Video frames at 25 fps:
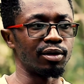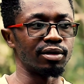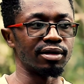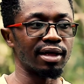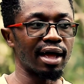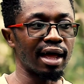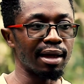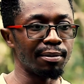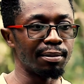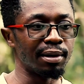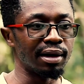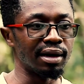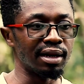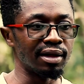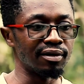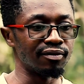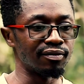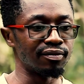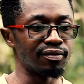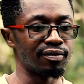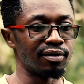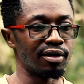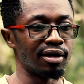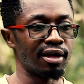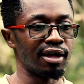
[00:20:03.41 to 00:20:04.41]
Because I
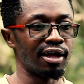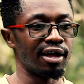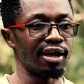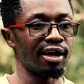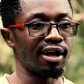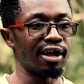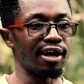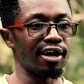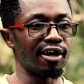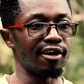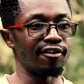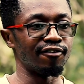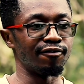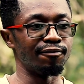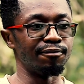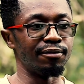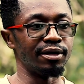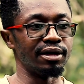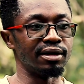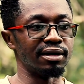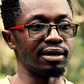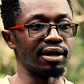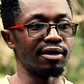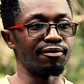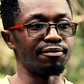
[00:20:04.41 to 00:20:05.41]
believe I've
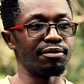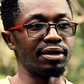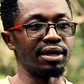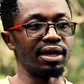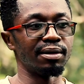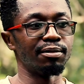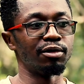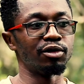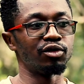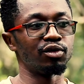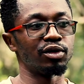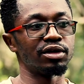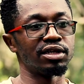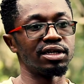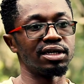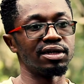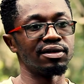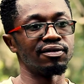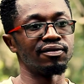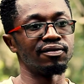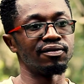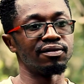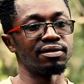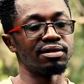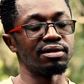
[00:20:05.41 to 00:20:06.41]
been able to
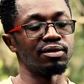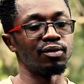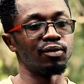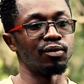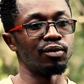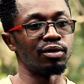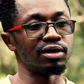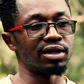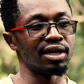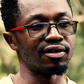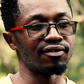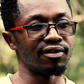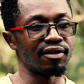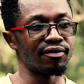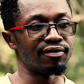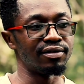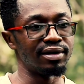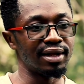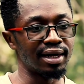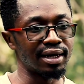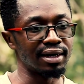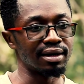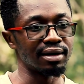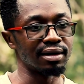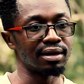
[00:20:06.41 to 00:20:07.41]
achieve whatever
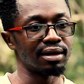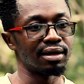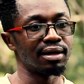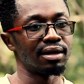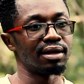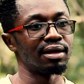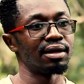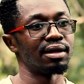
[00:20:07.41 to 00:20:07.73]
I've done